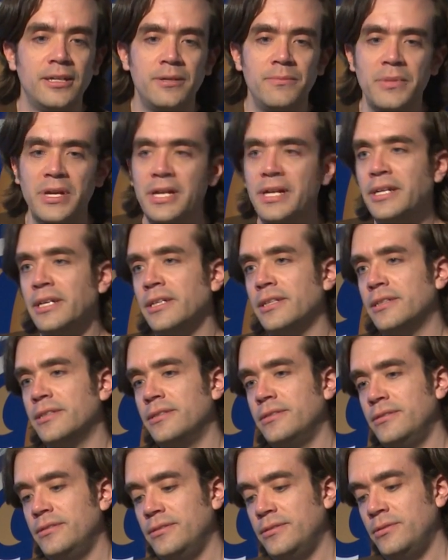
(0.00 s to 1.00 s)
meaning
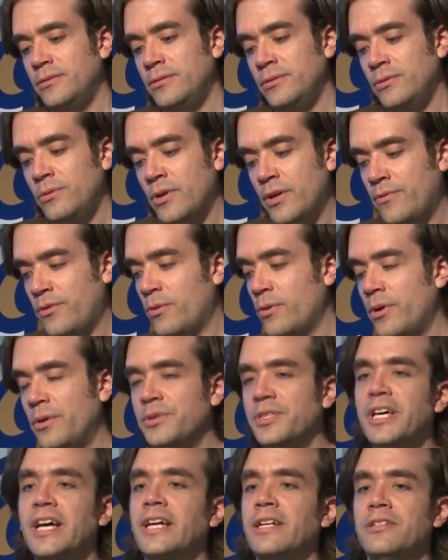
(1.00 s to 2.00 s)
whoever wrote
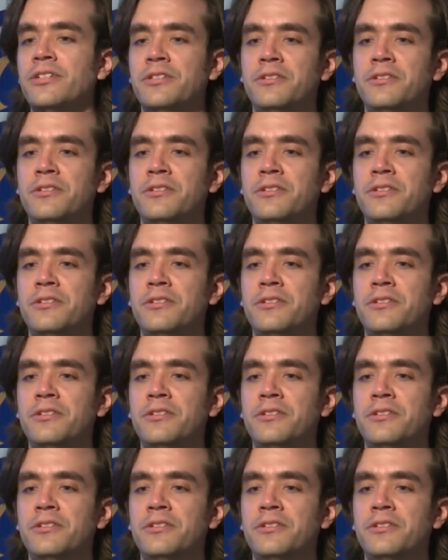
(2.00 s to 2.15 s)
that